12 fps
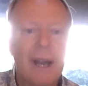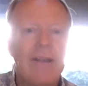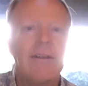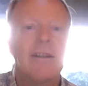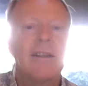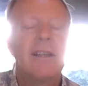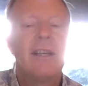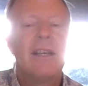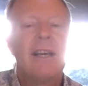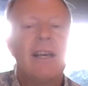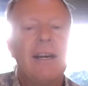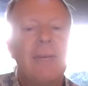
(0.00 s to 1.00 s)
right.
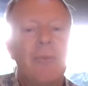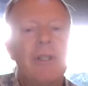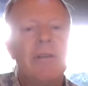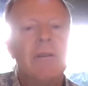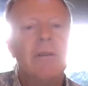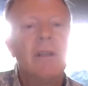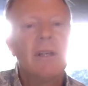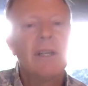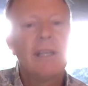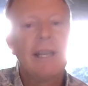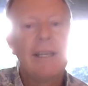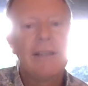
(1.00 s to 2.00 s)
When you
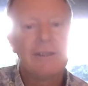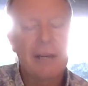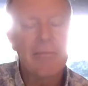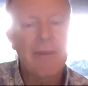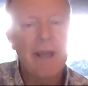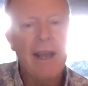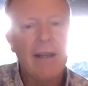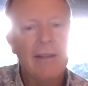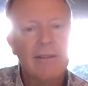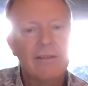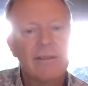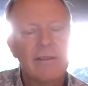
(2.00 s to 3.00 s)
look at
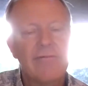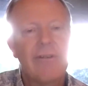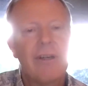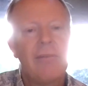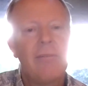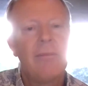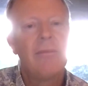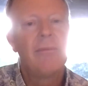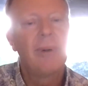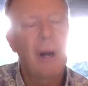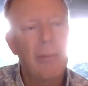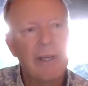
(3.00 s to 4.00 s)
setbacks
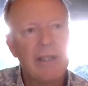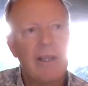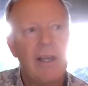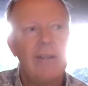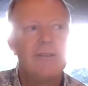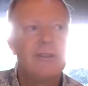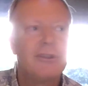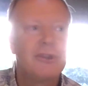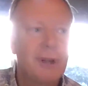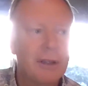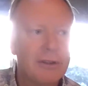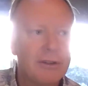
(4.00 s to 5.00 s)
from property lines and
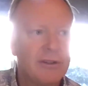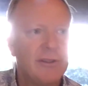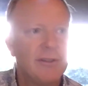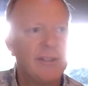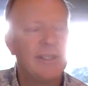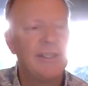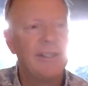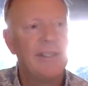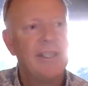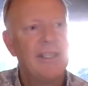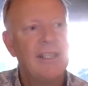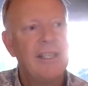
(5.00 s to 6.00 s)
structures
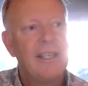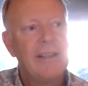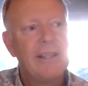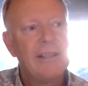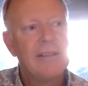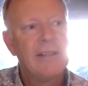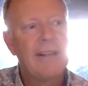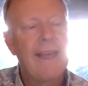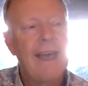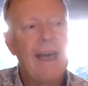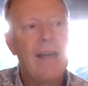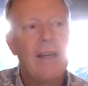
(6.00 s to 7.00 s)
and things
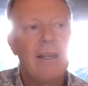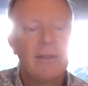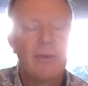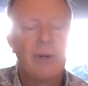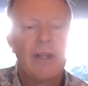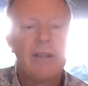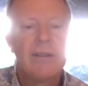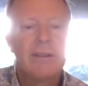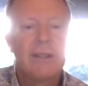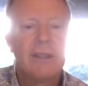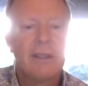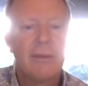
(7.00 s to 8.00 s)
like that, as well
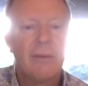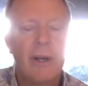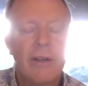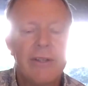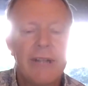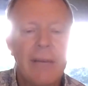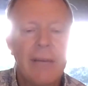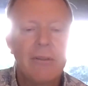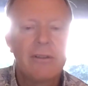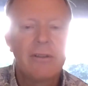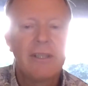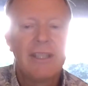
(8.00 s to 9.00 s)
as the water
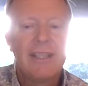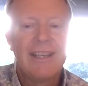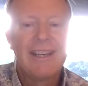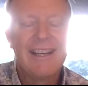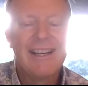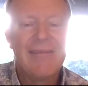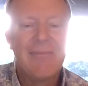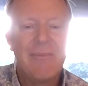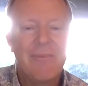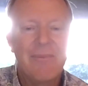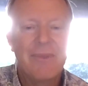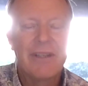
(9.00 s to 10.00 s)
table,
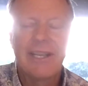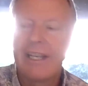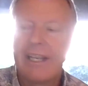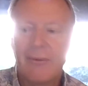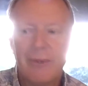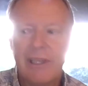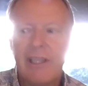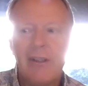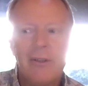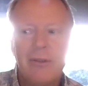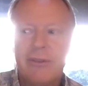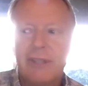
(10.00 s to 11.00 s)
you can't
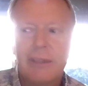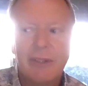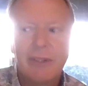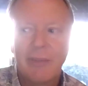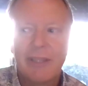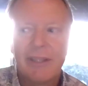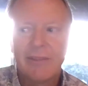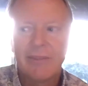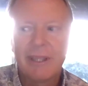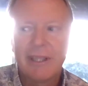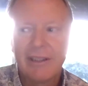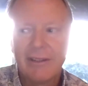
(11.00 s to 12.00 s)
really use seepage
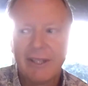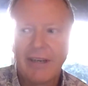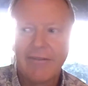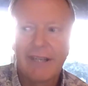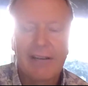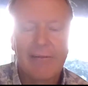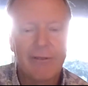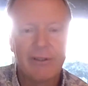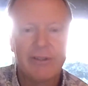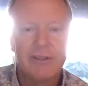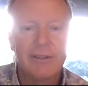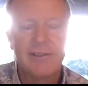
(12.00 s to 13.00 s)
pits because you have to have,
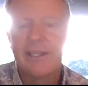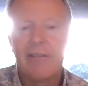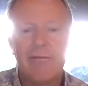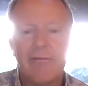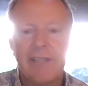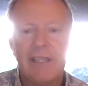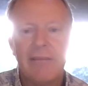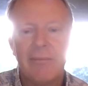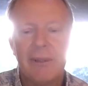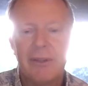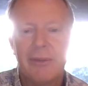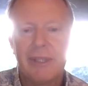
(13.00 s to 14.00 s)
for instance, 10
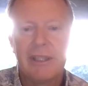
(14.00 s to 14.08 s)
feet